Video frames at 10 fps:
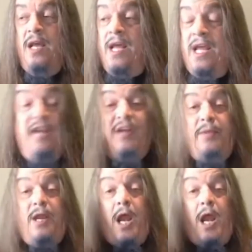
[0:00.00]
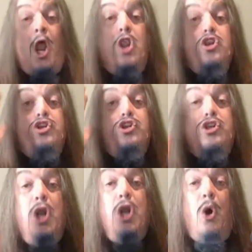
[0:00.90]
Except that
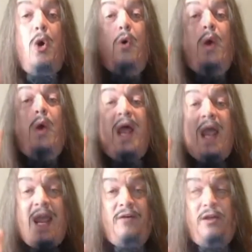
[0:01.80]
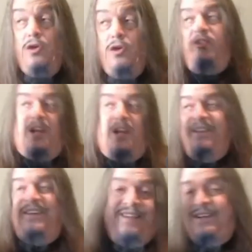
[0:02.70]
no
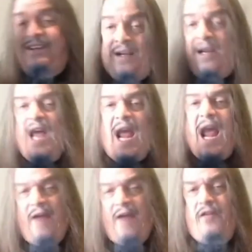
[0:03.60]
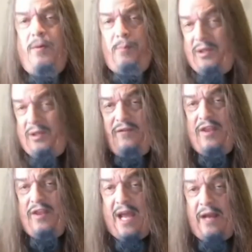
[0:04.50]
evolutionist ever believed
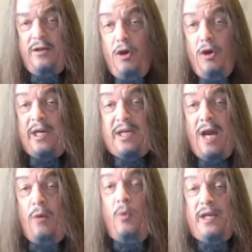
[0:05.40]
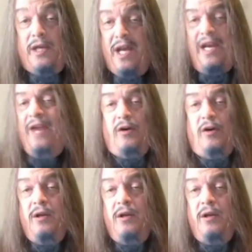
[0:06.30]
that. Nobody, yeah. not one, not ever.